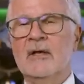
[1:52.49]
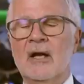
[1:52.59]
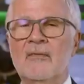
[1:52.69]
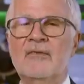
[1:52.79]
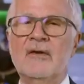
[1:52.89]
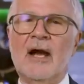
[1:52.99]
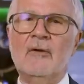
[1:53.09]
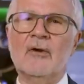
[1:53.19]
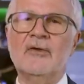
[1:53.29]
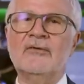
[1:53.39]
And
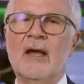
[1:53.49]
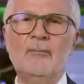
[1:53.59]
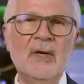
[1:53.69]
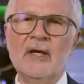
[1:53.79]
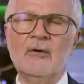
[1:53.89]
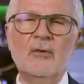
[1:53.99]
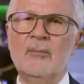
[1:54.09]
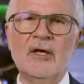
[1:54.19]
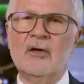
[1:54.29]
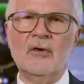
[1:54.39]
thyroids got bigger and
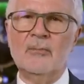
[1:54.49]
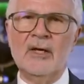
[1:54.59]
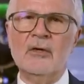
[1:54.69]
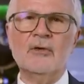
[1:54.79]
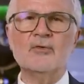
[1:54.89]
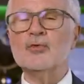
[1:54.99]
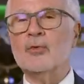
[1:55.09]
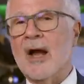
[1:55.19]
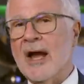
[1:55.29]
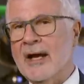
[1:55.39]
bigger and bigger
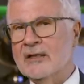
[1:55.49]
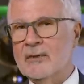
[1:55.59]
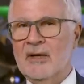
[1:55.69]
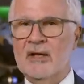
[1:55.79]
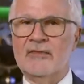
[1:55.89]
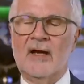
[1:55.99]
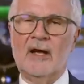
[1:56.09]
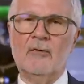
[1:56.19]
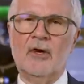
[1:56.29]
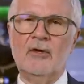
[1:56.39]
trying to make
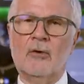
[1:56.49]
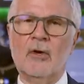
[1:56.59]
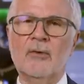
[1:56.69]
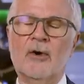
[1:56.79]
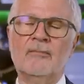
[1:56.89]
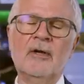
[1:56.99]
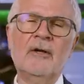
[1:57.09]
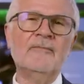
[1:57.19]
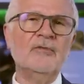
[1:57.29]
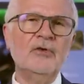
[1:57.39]
thyroid hormone.
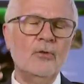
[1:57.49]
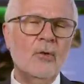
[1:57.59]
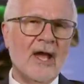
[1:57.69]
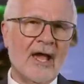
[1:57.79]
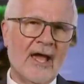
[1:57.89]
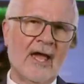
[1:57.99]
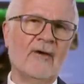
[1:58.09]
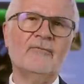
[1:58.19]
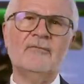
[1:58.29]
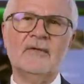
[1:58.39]
You
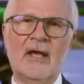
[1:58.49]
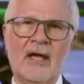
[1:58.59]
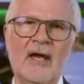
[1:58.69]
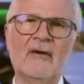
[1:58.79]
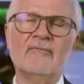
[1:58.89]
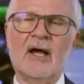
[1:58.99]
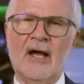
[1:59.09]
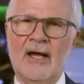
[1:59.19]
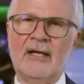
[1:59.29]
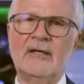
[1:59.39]
have to have
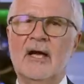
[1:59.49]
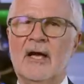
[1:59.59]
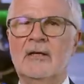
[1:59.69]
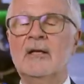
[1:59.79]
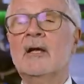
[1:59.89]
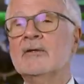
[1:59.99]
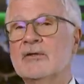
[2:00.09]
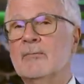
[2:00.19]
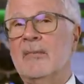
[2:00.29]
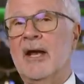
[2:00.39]
iodine
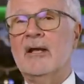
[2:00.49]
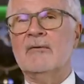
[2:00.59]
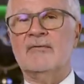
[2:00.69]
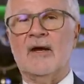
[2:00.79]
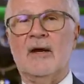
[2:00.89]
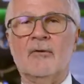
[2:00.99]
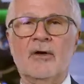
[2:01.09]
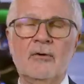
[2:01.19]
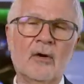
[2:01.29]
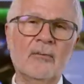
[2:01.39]
to make
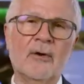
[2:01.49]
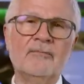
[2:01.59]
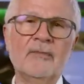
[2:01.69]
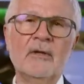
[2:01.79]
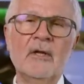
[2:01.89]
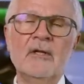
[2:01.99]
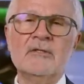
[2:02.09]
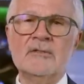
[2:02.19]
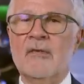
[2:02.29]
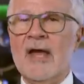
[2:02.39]
thyroid hormone.
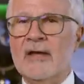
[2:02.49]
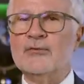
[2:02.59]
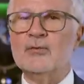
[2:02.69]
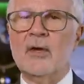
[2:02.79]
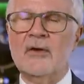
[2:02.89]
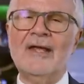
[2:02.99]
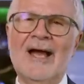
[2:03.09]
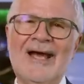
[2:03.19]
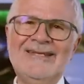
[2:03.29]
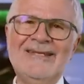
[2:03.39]
So that's where the
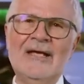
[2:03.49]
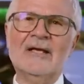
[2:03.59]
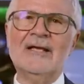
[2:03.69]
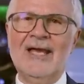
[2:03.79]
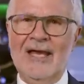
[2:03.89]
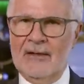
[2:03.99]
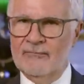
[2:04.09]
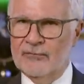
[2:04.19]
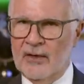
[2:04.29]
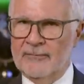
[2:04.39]
idea
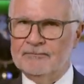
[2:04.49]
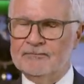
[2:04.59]
came from.